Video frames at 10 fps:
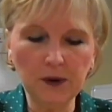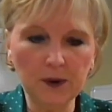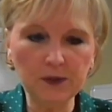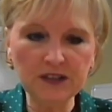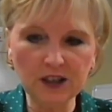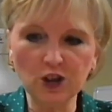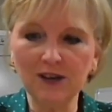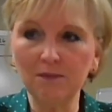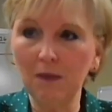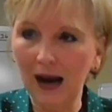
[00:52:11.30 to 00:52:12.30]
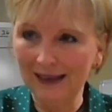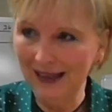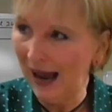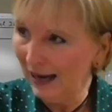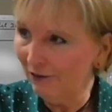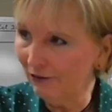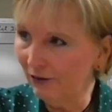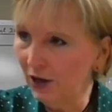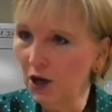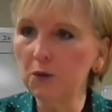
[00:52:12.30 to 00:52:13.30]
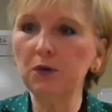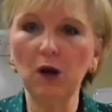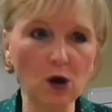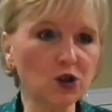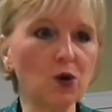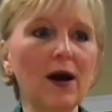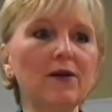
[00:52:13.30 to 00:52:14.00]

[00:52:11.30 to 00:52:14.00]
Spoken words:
position of my life, but also